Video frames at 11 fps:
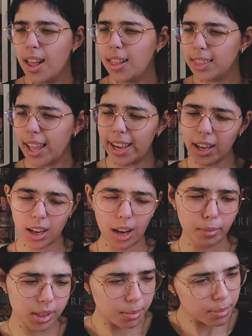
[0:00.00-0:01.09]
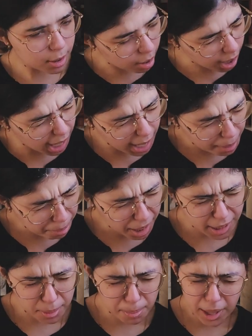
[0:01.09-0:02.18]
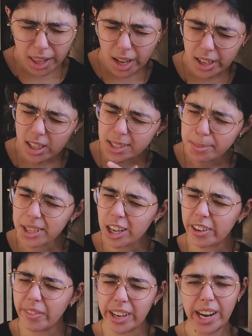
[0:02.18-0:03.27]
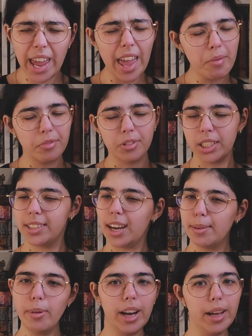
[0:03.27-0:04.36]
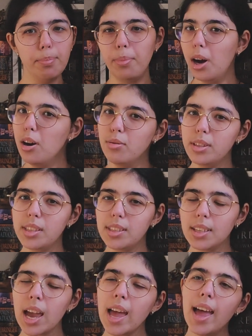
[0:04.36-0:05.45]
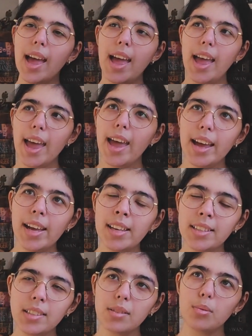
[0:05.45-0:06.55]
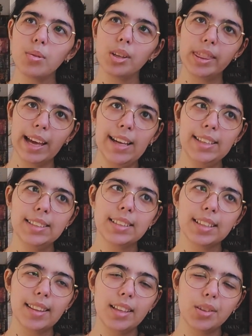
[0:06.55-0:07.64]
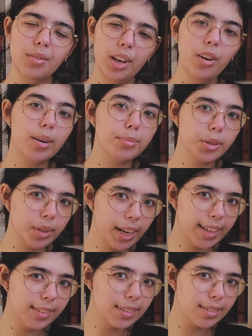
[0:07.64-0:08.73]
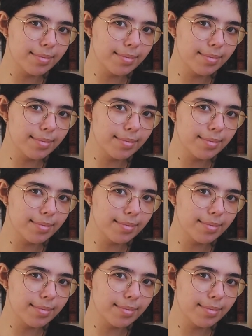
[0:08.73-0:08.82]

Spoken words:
like, comment, subscribe, hit the bell icon to be notified every time I post. And with that, this video comes to an end.